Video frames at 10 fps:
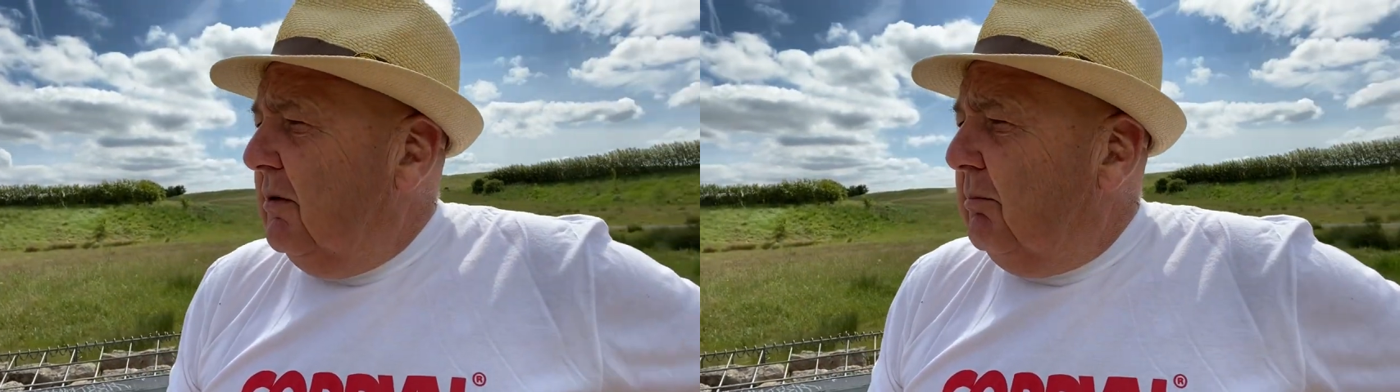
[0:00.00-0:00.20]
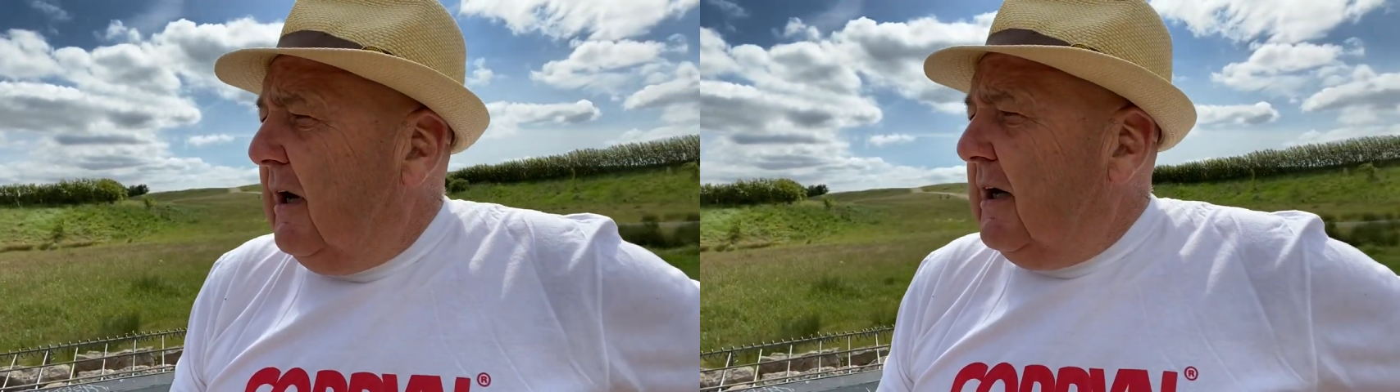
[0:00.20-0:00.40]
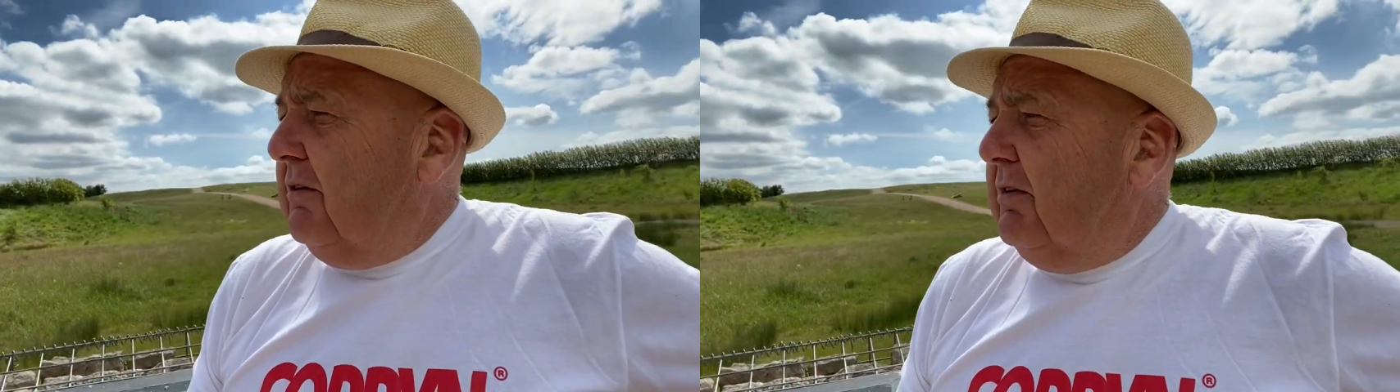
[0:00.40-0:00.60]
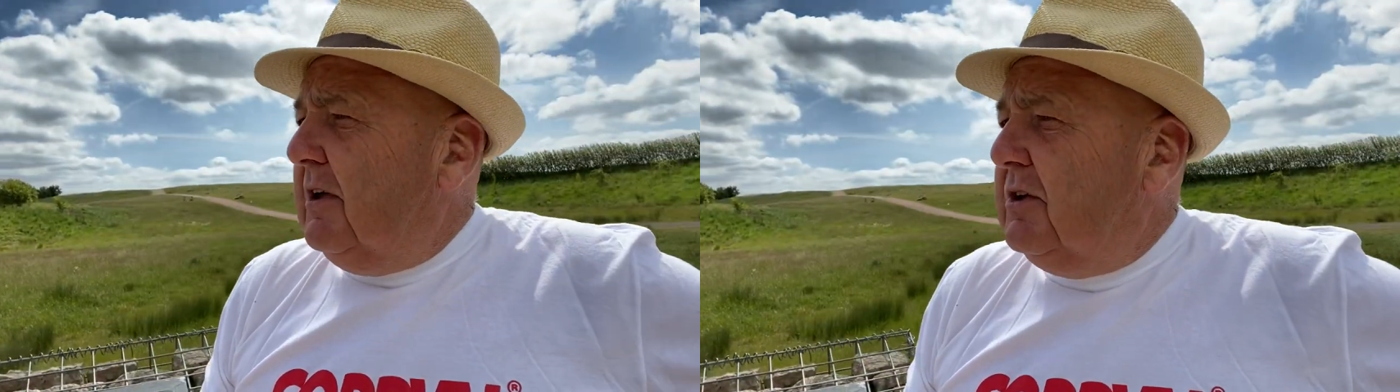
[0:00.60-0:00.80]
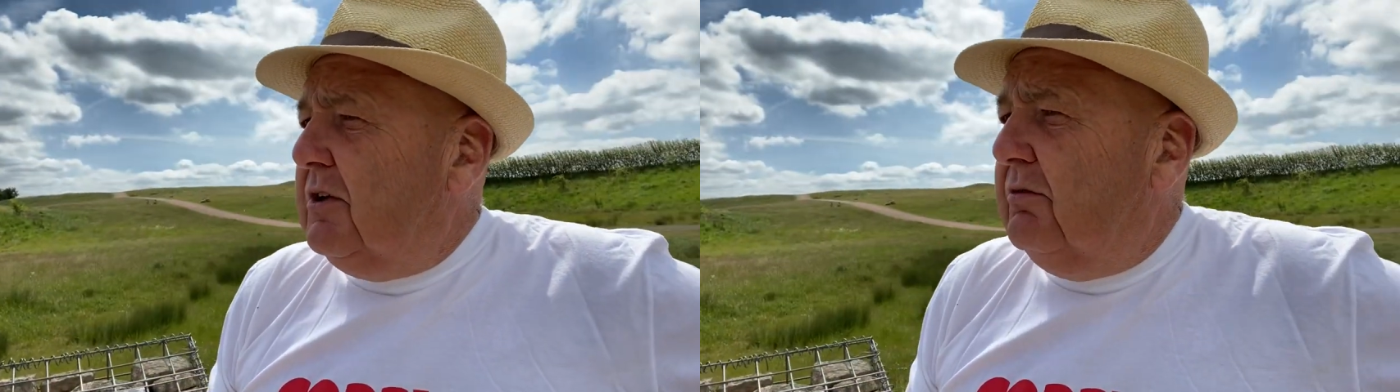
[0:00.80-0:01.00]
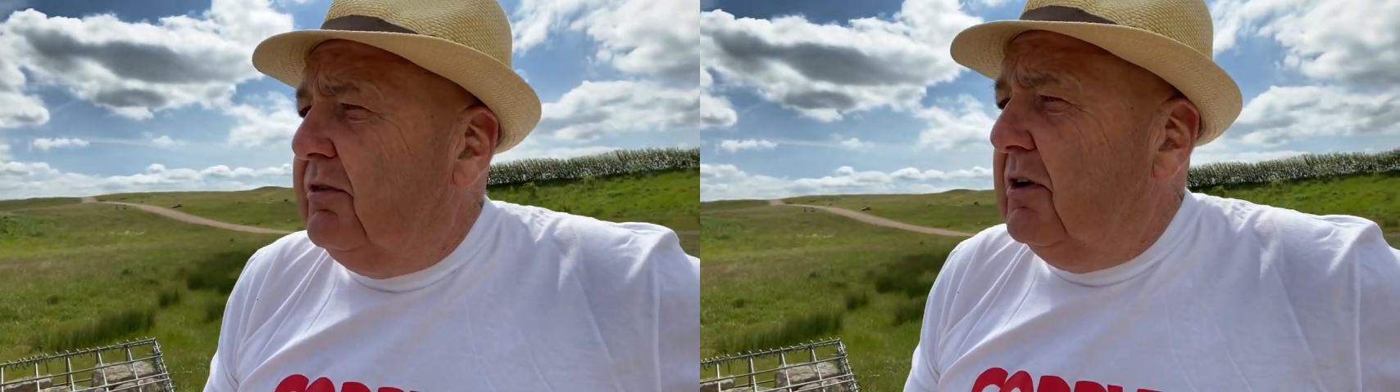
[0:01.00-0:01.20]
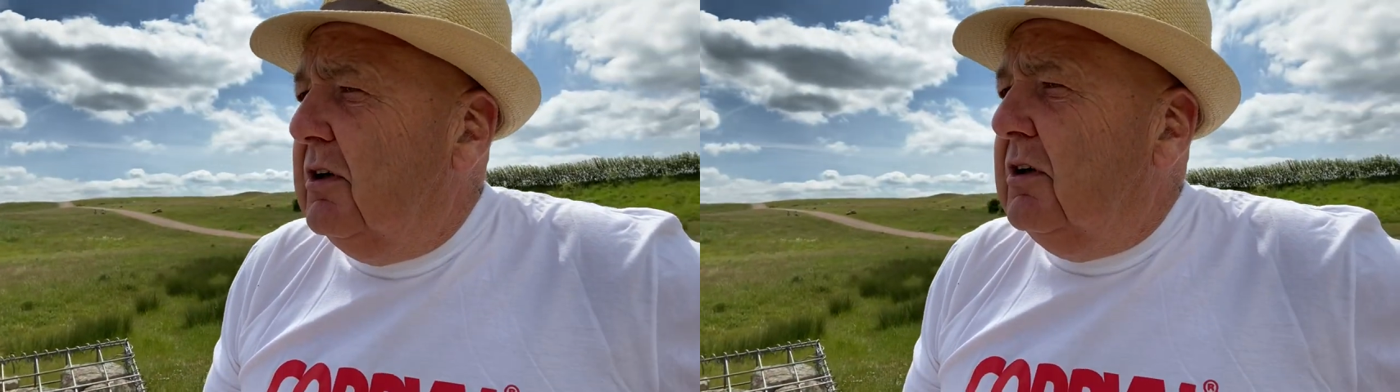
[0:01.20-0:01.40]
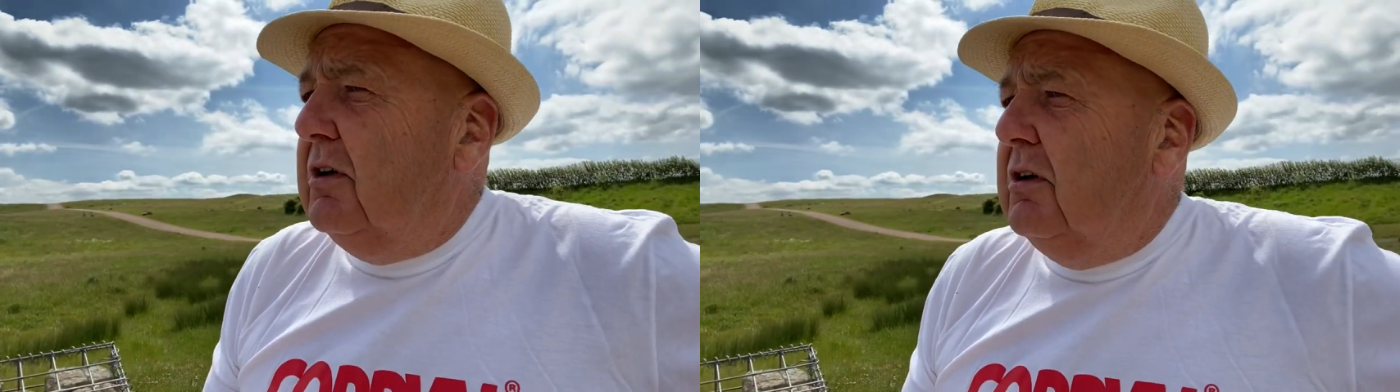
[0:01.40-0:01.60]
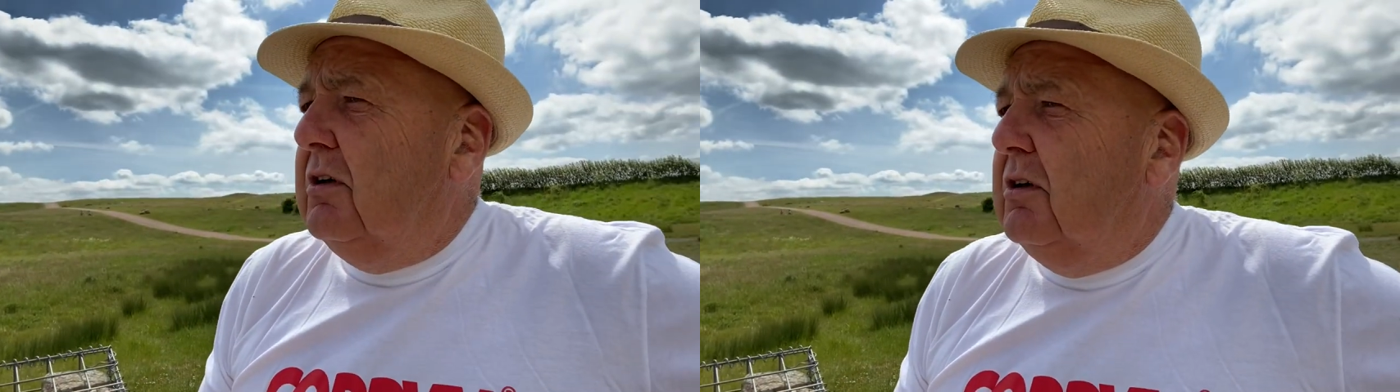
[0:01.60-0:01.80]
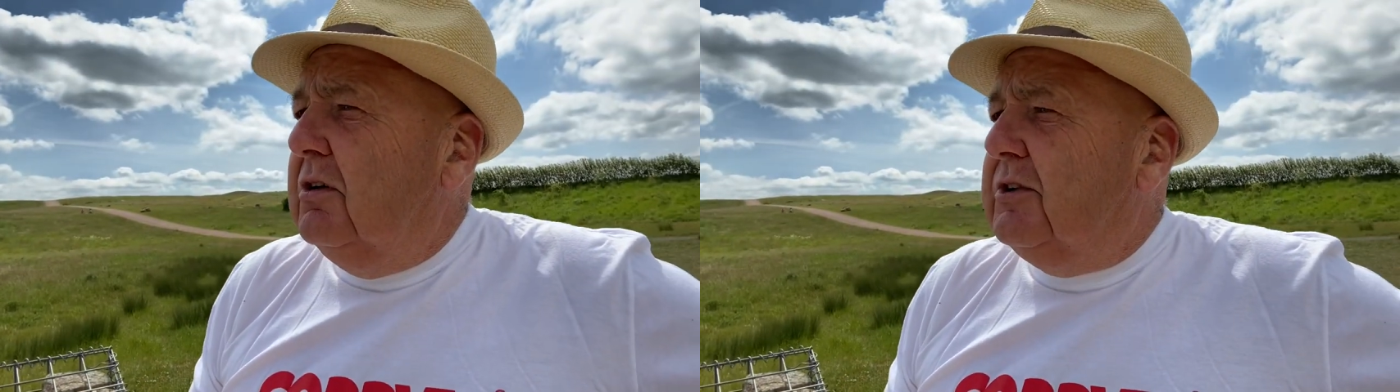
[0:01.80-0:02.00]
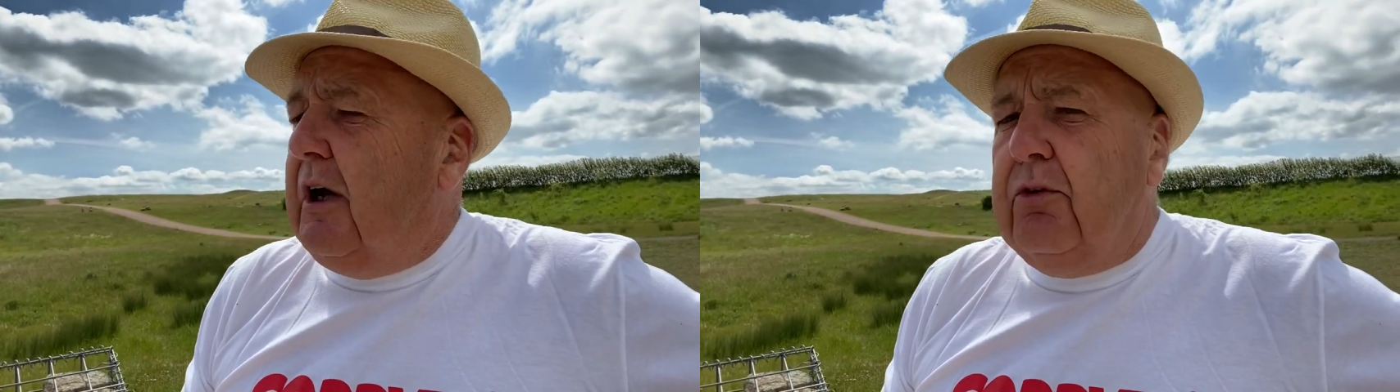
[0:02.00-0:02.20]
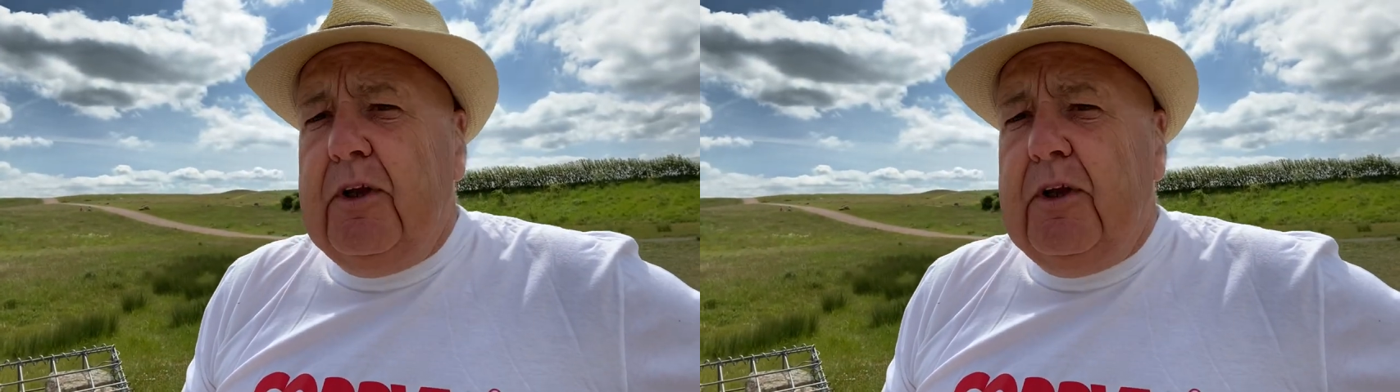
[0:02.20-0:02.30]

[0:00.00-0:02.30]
Mining village of uh, South